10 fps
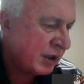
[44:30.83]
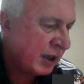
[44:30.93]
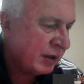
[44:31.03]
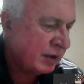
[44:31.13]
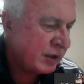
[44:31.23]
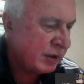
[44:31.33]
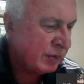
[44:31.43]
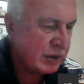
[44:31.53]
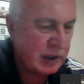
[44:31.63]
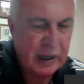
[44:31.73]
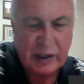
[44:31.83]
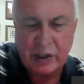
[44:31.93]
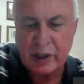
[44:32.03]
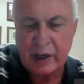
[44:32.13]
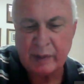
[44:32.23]
color, symbols, line
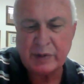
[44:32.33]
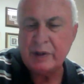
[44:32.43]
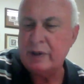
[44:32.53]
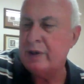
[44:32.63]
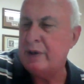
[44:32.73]
shapes.